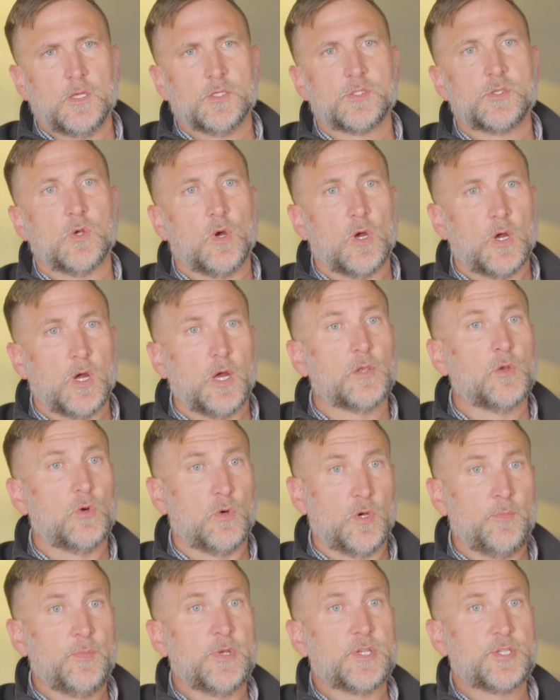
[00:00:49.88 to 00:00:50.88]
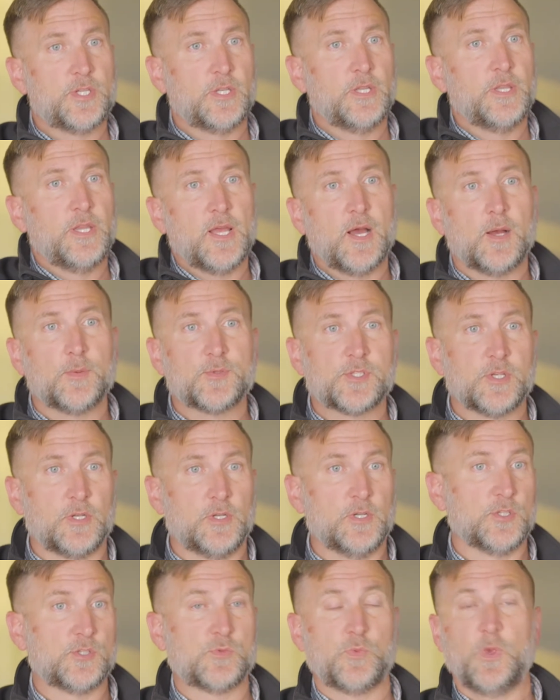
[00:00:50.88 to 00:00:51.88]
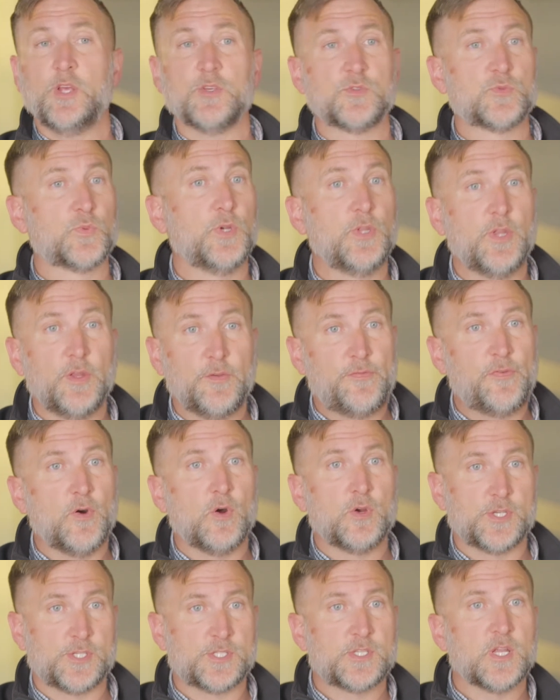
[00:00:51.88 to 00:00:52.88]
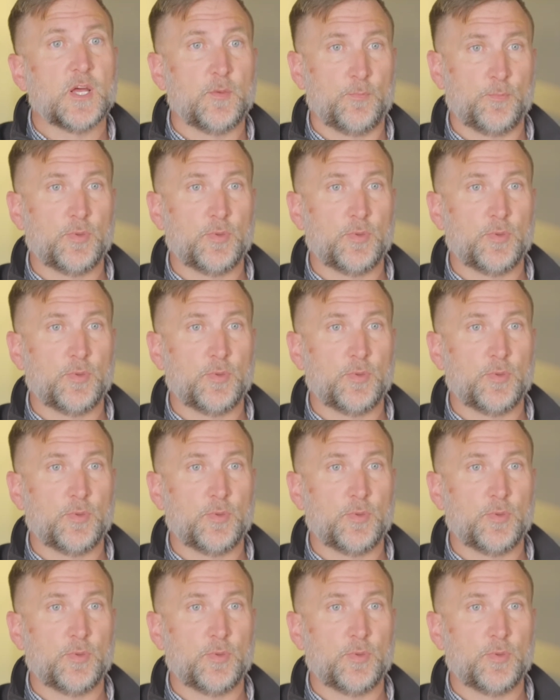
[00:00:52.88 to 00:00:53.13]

So our ongoing mission in the Ops Center is, is really focused on